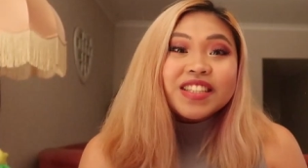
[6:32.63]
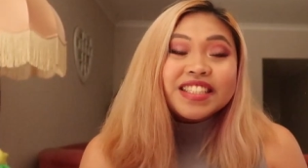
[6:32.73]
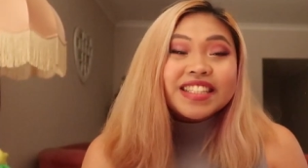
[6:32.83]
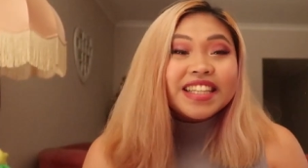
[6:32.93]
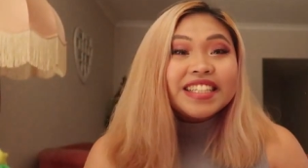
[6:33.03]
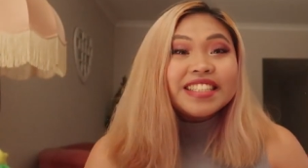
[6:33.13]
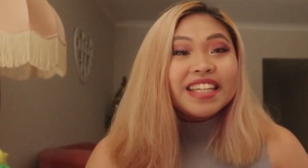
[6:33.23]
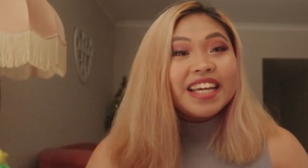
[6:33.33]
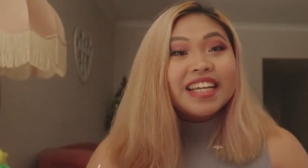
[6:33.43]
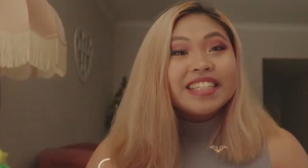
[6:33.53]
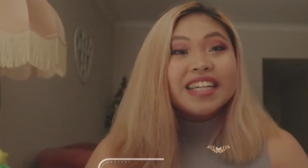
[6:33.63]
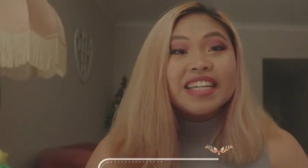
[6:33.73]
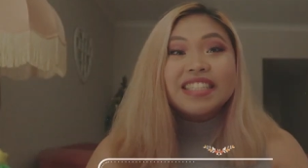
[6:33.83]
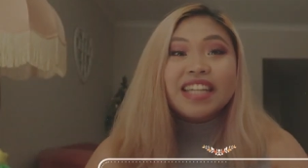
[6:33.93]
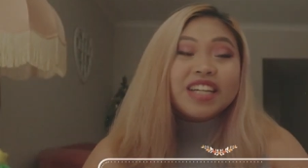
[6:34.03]
on this list is
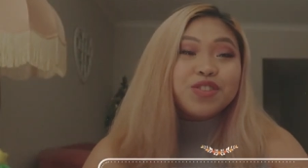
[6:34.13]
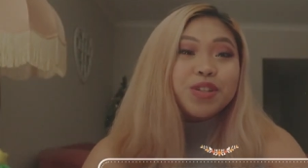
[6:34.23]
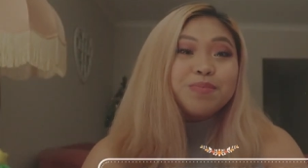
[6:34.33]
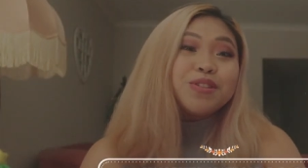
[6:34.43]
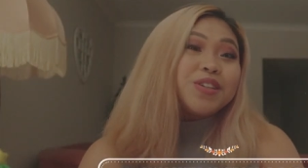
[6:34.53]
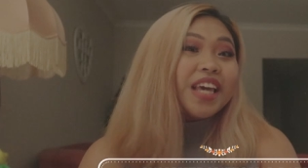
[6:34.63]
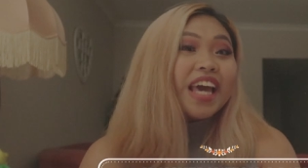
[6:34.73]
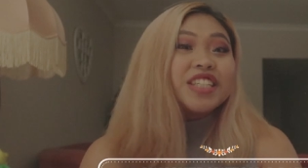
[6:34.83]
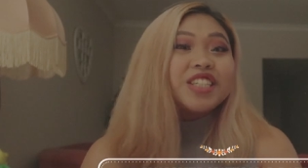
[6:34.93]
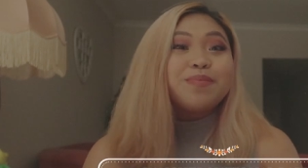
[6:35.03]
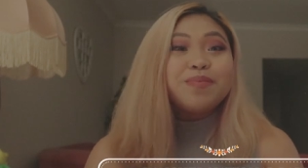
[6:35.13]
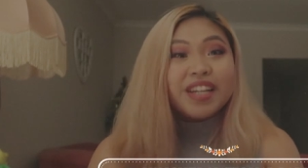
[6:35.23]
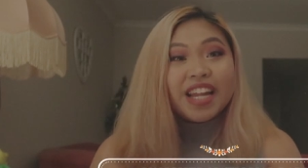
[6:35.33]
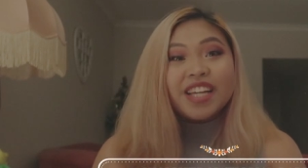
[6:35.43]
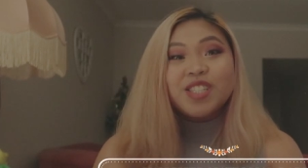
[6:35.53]
a day trip to Yanchep
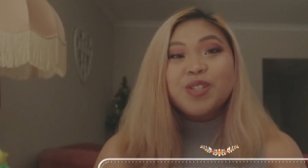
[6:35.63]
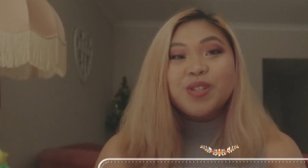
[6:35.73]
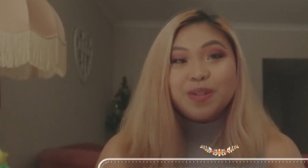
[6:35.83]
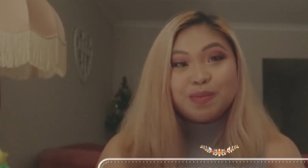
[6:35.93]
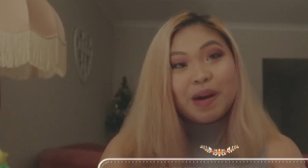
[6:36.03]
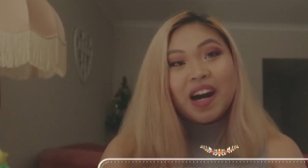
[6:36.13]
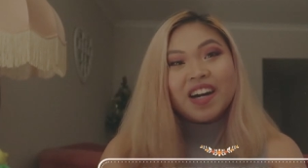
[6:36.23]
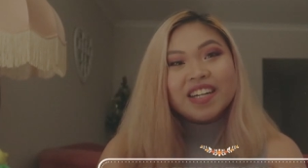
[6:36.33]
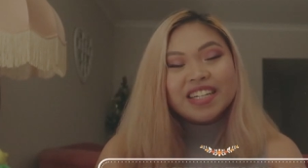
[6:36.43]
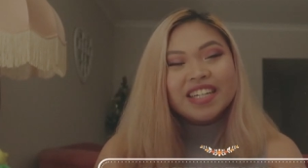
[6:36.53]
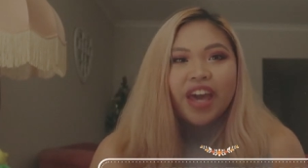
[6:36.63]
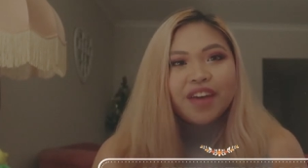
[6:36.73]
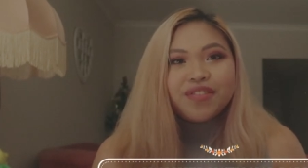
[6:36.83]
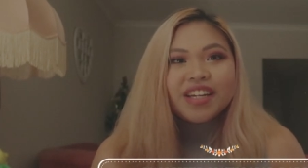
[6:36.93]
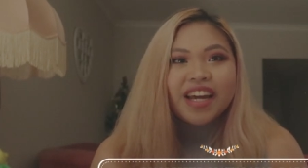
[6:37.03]
National Park.
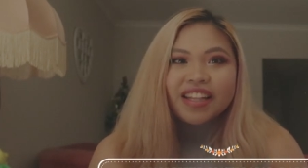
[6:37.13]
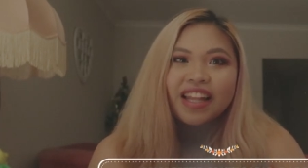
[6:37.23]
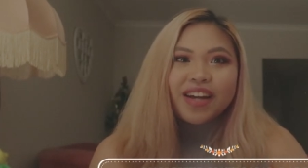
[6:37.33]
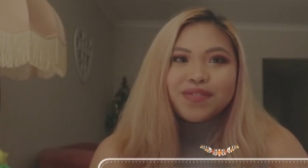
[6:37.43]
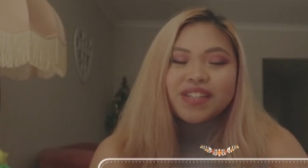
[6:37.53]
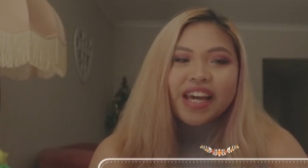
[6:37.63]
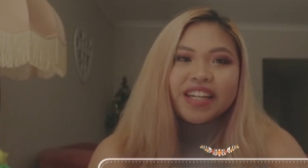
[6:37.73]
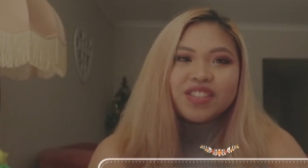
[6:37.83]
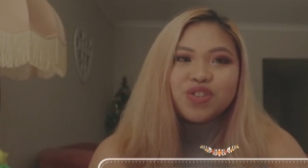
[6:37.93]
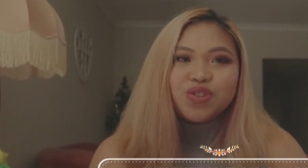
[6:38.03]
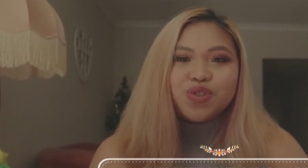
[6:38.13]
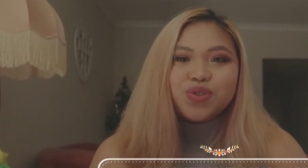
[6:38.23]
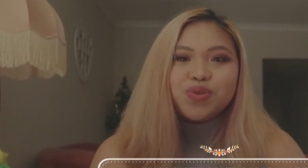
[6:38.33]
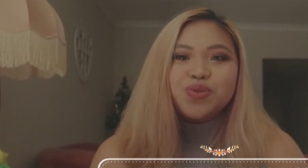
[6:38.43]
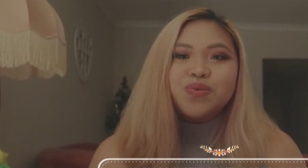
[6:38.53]
Everyday life tends
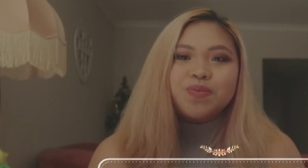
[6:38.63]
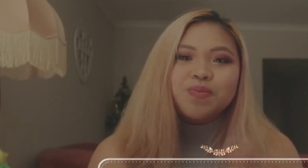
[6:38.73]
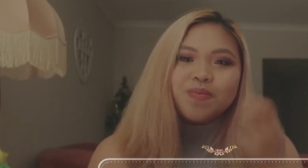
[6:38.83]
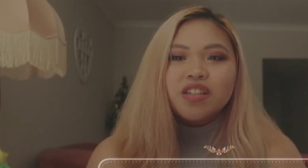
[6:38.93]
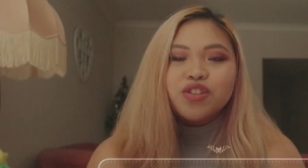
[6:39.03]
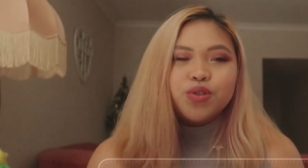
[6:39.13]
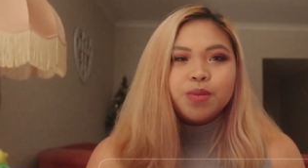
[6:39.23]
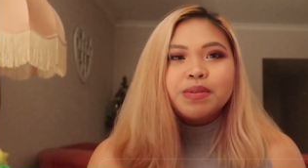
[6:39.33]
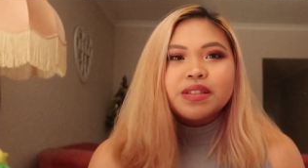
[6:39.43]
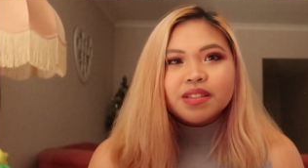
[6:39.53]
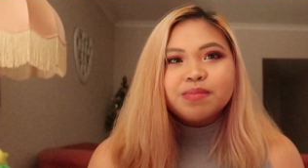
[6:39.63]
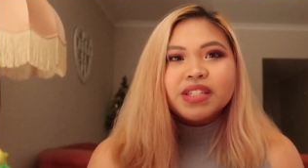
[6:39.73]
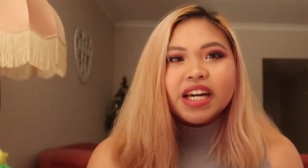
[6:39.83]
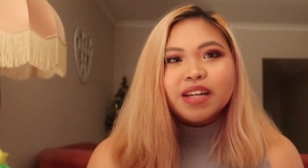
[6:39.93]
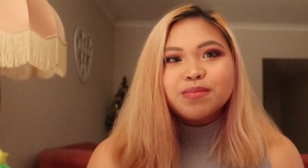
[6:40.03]
to strip us
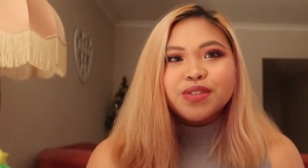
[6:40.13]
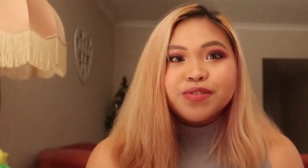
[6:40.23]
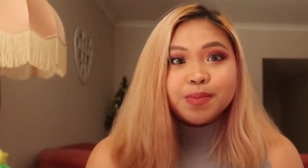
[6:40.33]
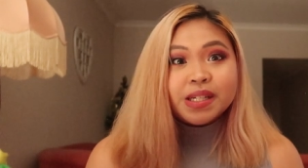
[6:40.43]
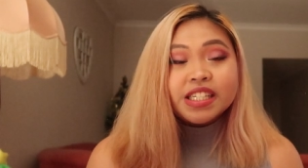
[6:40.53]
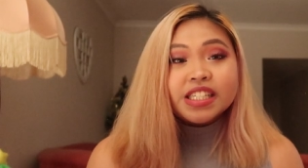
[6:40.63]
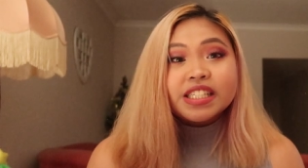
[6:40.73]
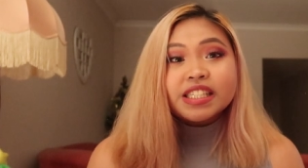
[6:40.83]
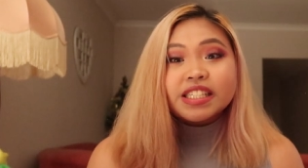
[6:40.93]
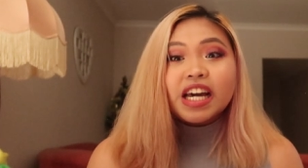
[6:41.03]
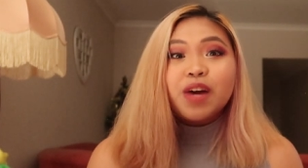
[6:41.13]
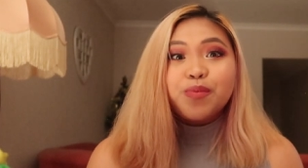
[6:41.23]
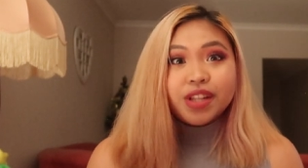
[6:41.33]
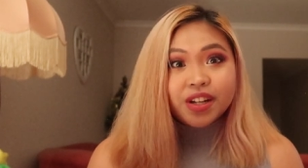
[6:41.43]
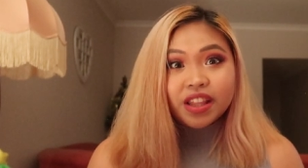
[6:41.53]
sometimes of spending time
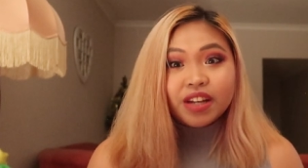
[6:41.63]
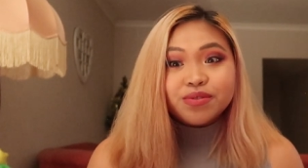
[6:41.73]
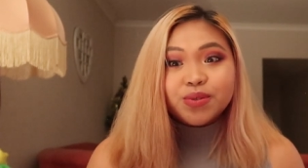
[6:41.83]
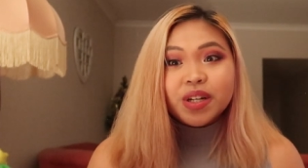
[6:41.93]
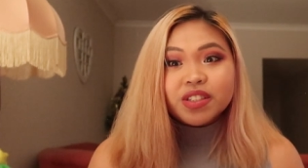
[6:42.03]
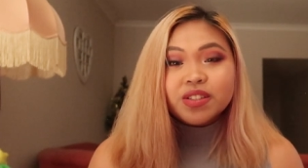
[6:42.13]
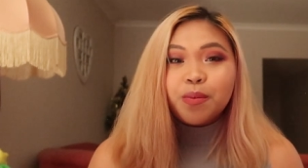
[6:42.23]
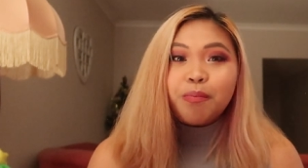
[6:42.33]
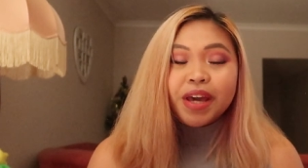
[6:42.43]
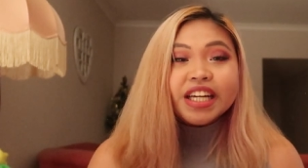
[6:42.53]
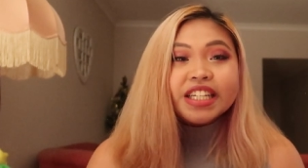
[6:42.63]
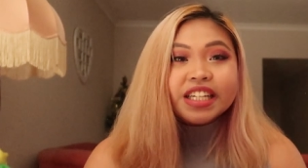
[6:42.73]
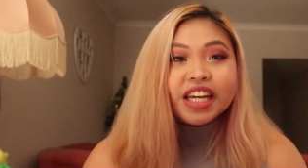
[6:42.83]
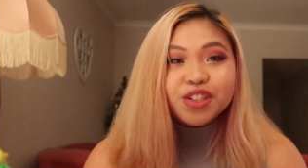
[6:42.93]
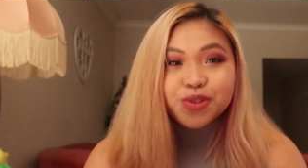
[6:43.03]
with our loved ones. So make a
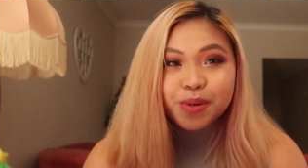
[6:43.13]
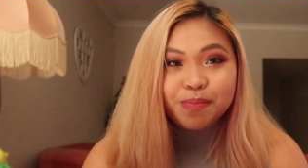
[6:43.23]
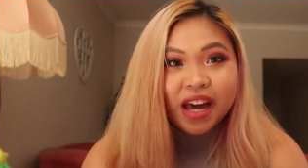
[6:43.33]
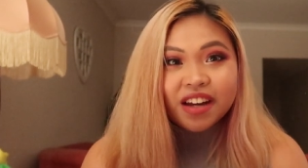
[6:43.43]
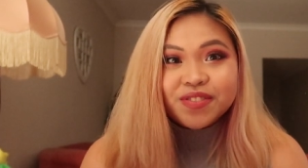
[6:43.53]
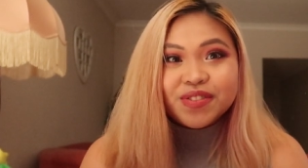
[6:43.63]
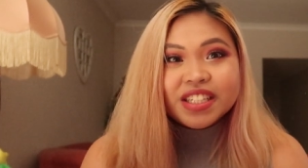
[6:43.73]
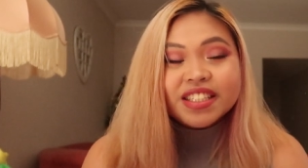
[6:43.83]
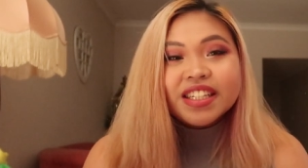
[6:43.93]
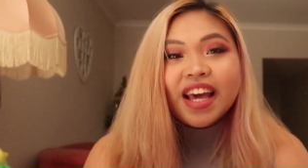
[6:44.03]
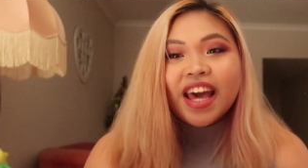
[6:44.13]
day trip out of this.